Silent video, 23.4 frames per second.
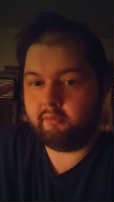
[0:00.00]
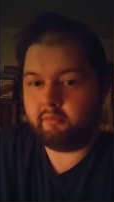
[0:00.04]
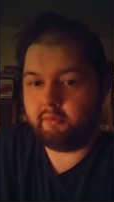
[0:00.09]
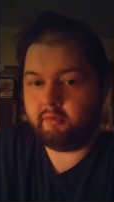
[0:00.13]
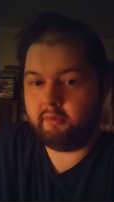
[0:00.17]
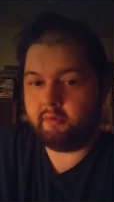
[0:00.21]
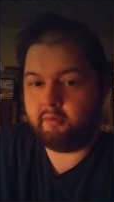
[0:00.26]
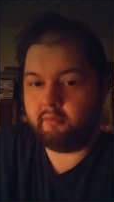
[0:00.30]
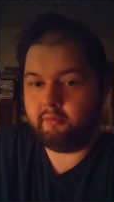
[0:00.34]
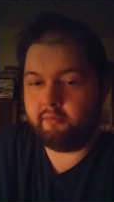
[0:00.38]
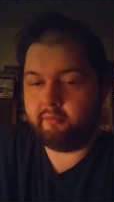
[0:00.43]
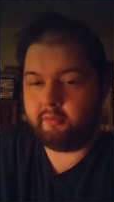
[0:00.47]

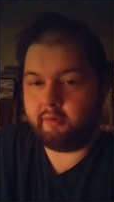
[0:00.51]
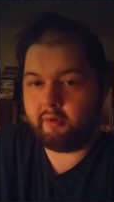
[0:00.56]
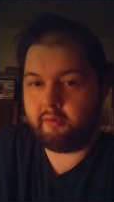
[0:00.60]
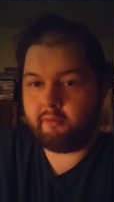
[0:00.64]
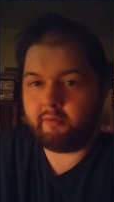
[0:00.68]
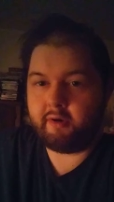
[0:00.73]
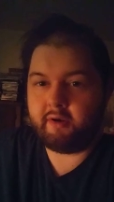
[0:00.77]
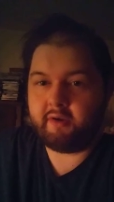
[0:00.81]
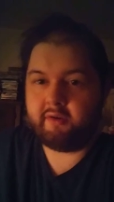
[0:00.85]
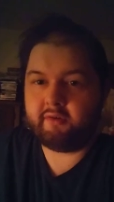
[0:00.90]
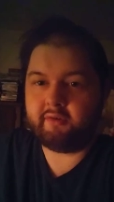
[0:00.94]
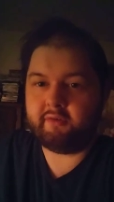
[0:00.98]
you
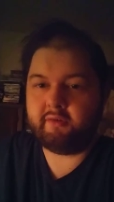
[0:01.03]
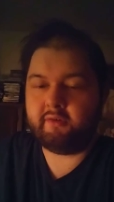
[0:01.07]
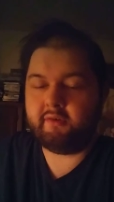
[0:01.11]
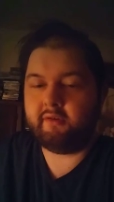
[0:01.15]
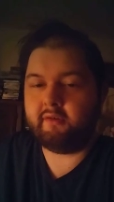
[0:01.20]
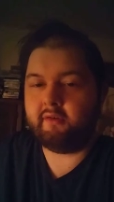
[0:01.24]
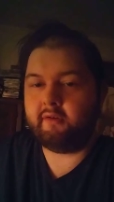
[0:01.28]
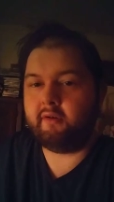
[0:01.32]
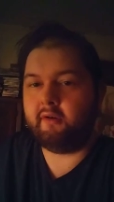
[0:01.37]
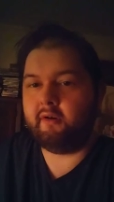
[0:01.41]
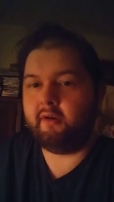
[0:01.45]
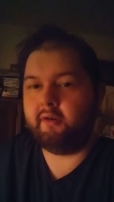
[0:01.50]
request
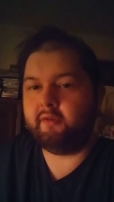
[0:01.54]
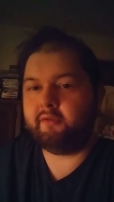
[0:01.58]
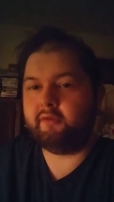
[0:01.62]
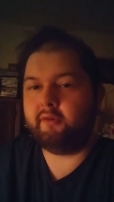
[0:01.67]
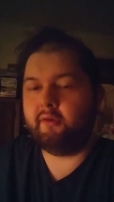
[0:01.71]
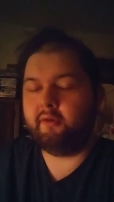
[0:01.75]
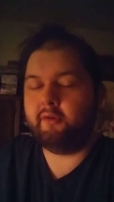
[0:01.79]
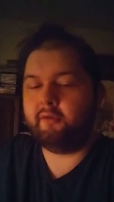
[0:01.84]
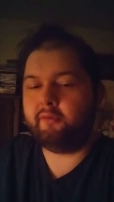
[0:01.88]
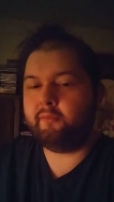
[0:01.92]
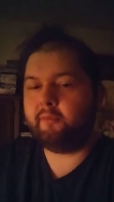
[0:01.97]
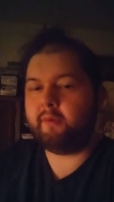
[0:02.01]

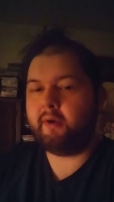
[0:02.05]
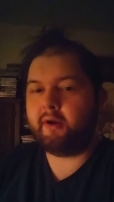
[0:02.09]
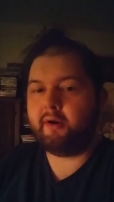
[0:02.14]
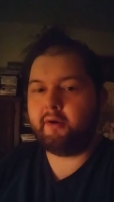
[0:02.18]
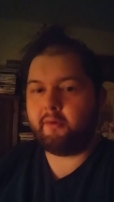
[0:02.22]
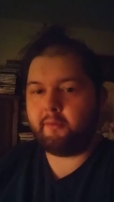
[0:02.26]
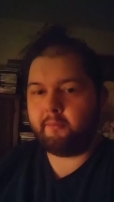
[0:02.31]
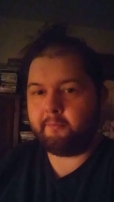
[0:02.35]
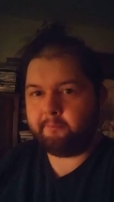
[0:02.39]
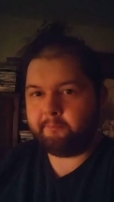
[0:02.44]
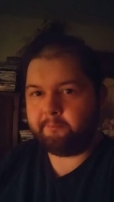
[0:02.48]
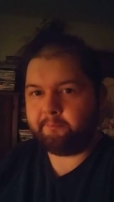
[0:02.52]
also as
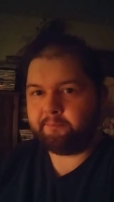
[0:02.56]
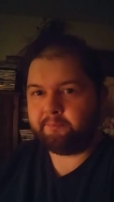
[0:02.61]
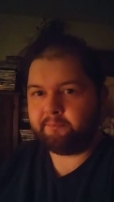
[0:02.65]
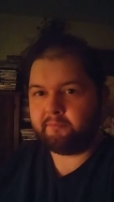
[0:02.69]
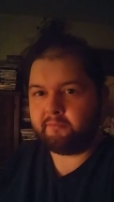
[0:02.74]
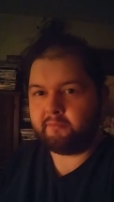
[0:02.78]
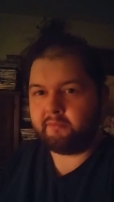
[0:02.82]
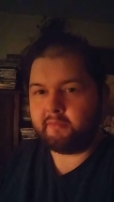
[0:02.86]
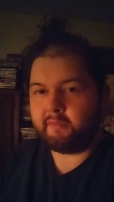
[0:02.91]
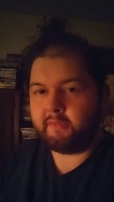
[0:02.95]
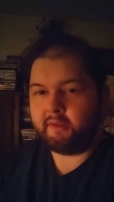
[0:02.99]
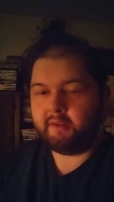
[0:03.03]
well.
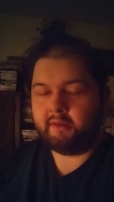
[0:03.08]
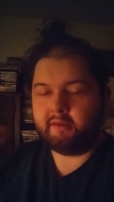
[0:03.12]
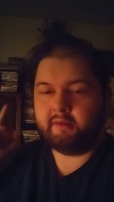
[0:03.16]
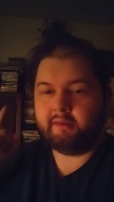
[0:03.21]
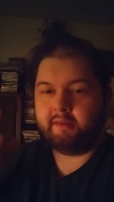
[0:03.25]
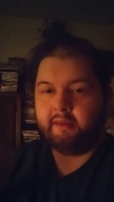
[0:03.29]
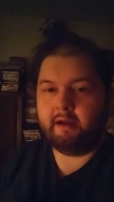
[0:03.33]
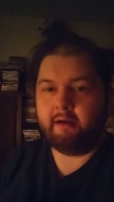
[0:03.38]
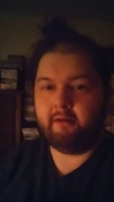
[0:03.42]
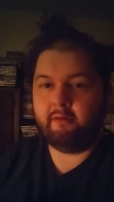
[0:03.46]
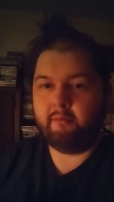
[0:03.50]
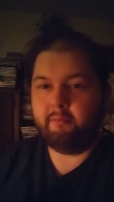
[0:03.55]

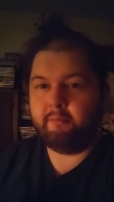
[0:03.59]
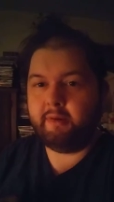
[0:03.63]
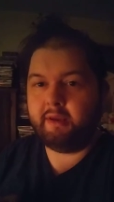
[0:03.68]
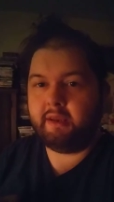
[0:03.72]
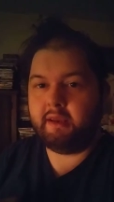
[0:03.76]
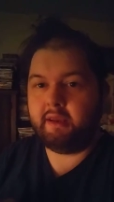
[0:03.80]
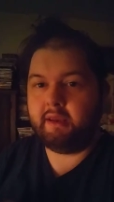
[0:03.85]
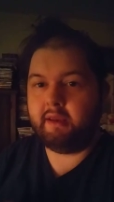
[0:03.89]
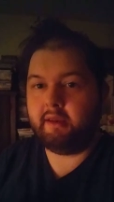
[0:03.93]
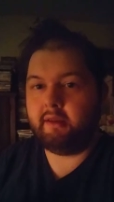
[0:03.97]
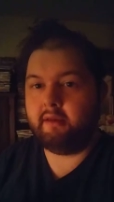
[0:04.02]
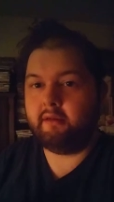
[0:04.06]
That will
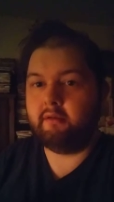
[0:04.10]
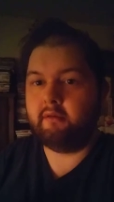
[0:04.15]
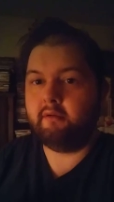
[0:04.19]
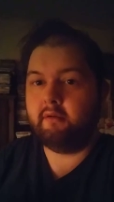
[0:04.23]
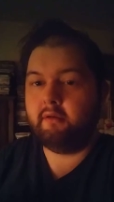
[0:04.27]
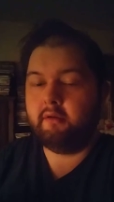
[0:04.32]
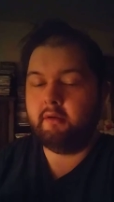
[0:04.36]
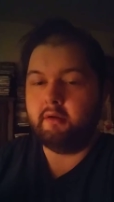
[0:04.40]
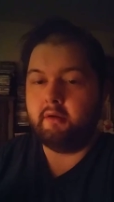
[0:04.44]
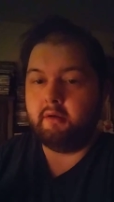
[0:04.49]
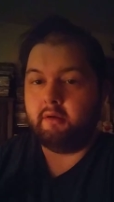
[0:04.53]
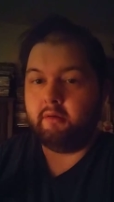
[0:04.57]
be
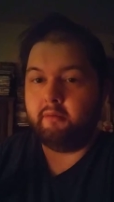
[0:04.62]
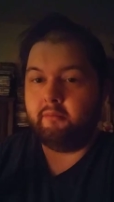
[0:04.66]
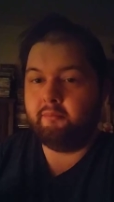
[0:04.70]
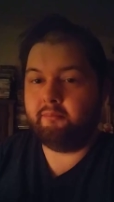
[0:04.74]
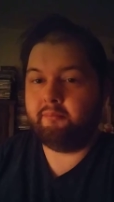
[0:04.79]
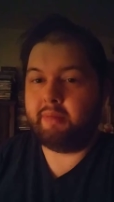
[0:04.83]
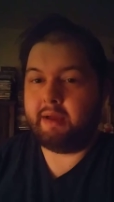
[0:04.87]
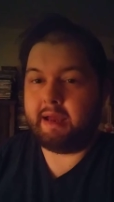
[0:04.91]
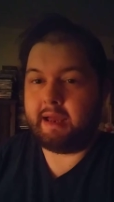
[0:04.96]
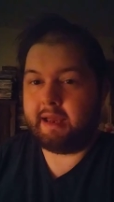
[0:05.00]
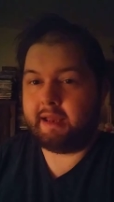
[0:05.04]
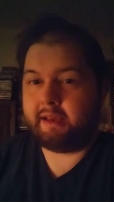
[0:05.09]

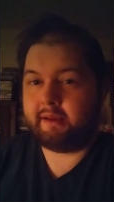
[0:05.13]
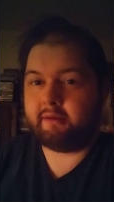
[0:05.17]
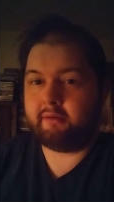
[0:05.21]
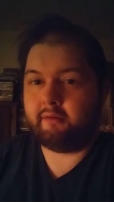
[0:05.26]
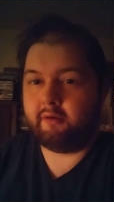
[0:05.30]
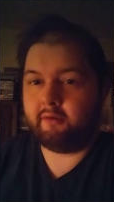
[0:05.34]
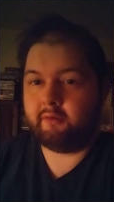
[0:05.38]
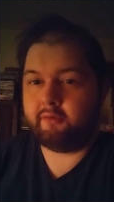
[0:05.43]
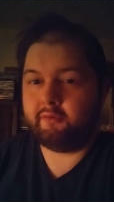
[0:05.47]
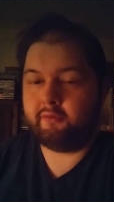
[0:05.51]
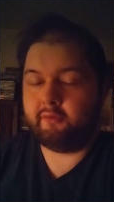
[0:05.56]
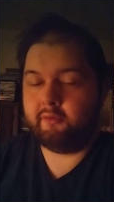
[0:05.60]
back
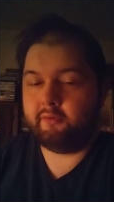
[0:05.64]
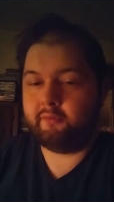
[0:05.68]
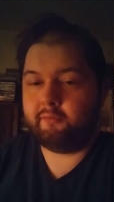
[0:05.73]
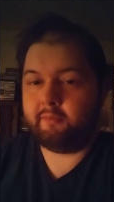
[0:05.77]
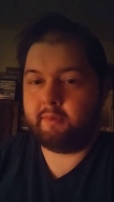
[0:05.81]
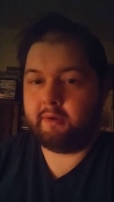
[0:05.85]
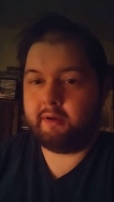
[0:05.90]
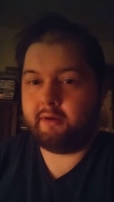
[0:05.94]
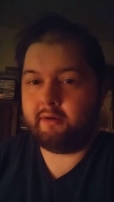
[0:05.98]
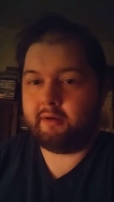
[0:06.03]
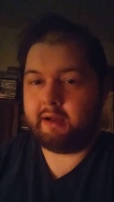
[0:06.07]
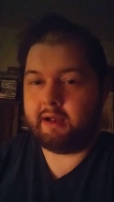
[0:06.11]
also as
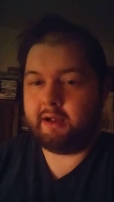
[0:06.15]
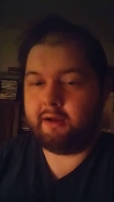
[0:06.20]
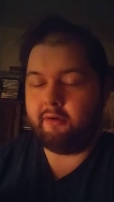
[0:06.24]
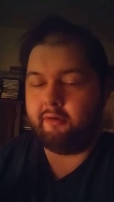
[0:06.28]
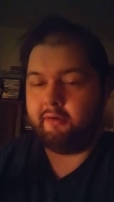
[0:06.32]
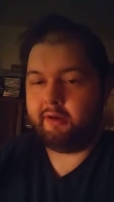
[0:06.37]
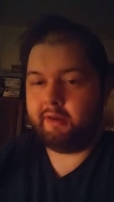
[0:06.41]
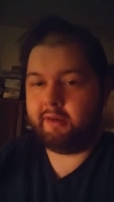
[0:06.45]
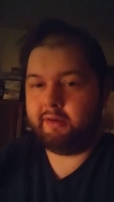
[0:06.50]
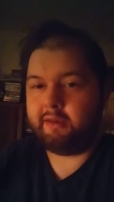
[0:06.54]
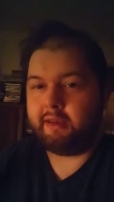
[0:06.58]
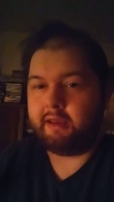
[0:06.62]
well. I
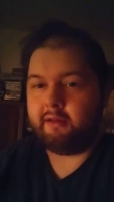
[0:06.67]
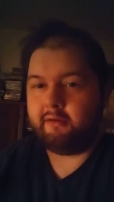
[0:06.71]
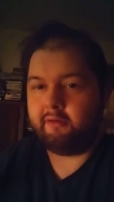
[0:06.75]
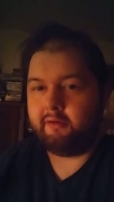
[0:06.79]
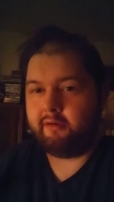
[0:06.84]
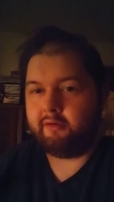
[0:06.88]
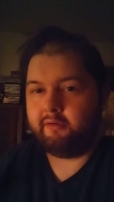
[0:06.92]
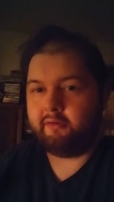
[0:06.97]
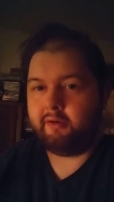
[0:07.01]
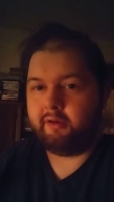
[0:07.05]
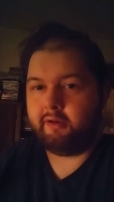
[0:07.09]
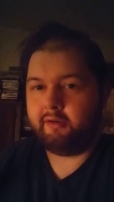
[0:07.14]
already
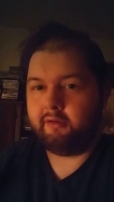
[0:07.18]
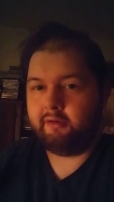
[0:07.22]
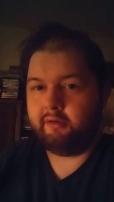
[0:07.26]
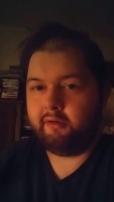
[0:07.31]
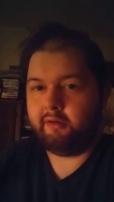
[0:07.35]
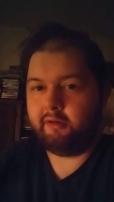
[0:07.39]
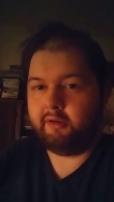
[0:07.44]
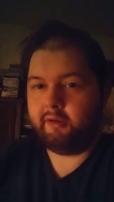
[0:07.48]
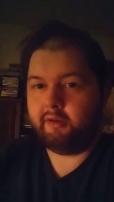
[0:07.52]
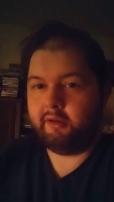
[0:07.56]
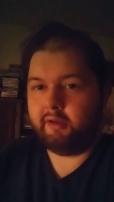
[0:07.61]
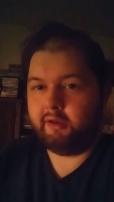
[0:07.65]
downloaded.
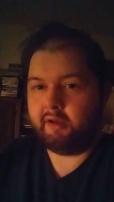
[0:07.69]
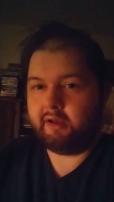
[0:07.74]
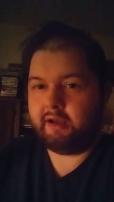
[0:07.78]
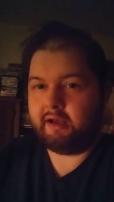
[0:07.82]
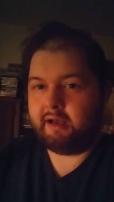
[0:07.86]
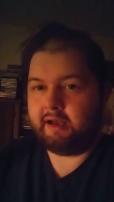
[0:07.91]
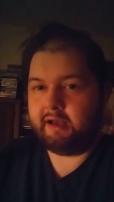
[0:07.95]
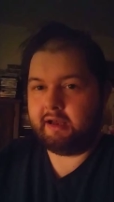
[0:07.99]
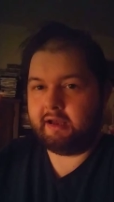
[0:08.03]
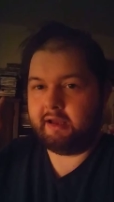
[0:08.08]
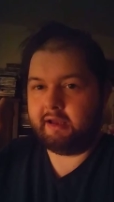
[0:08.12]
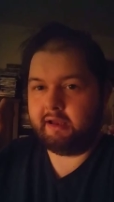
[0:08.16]

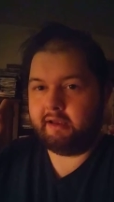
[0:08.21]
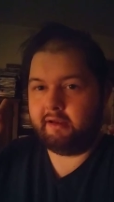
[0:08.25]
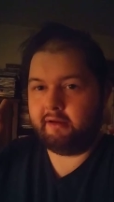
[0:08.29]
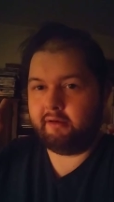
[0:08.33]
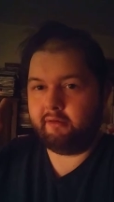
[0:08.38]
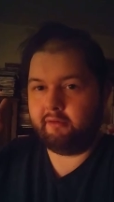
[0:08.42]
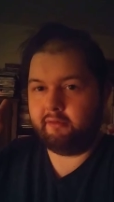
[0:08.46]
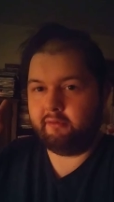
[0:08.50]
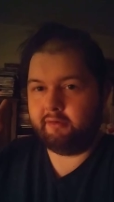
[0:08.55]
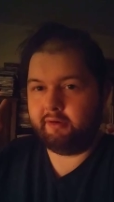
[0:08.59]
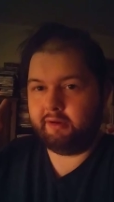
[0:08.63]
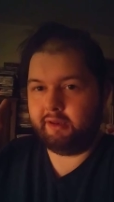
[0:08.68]
I
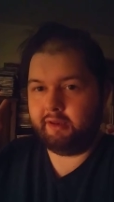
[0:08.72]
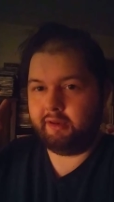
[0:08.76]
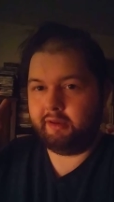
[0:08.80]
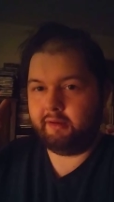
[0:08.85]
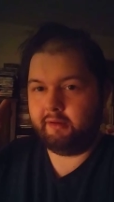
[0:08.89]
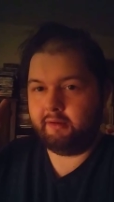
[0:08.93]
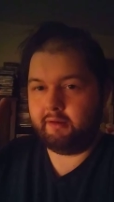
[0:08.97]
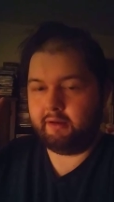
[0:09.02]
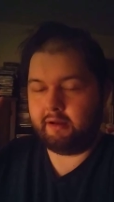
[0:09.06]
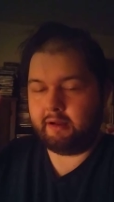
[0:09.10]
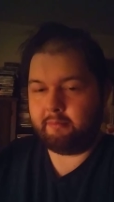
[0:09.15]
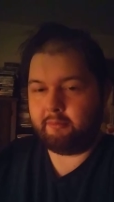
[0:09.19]

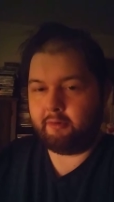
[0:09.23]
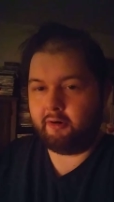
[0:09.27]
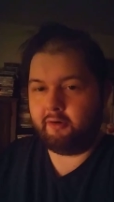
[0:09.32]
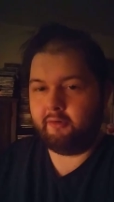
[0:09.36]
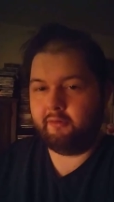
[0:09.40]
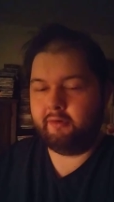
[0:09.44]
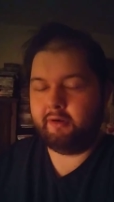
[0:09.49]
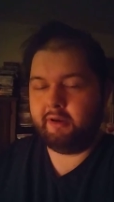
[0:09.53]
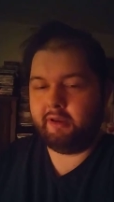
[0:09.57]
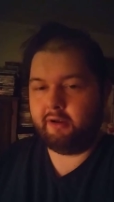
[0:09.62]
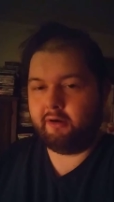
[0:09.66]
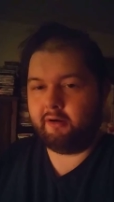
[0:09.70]
already I'm
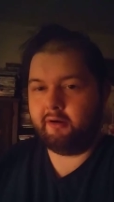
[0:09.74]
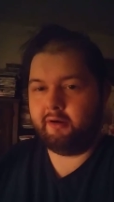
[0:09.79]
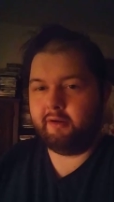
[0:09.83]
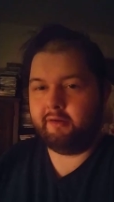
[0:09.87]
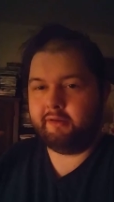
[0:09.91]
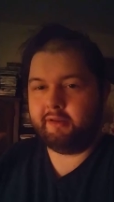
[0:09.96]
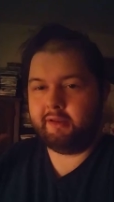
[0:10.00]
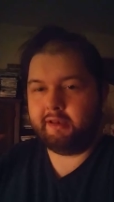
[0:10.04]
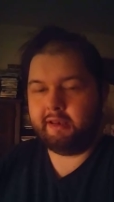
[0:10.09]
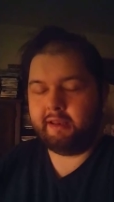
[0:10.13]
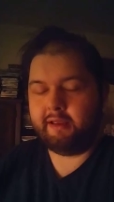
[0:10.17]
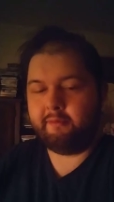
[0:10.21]
already on
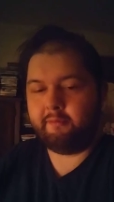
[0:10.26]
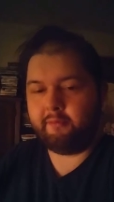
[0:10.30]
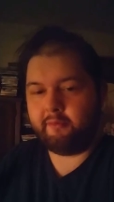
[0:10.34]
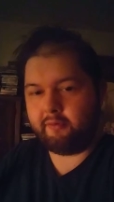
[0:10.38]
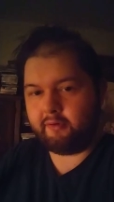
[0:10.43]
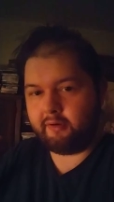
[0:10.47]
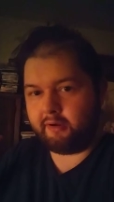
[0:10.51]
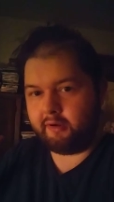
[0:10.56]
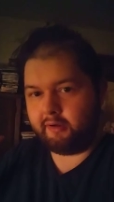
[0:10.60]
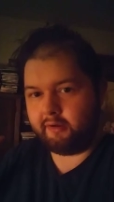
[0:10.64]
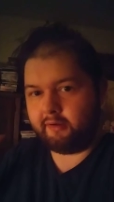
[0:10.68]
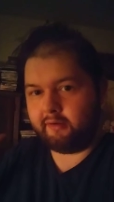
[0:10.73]
the
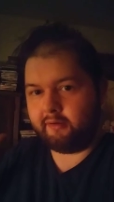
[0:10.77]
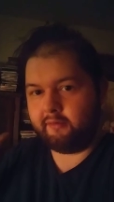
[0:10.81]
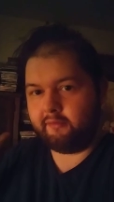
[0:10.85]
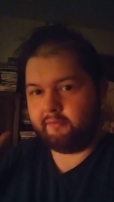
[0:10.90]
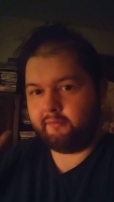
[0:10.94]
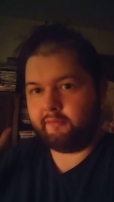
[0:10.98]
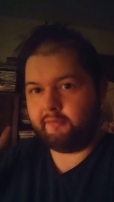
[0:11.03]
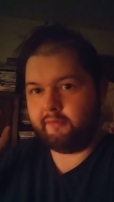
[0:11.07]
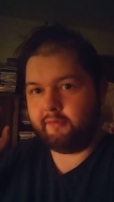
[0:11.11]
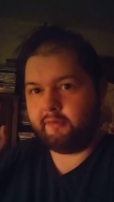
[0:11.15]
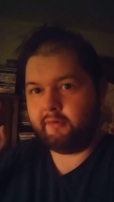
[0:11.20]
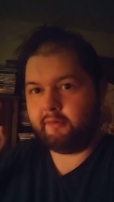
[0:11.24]
level
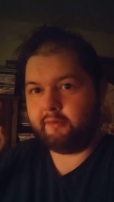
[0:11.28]
of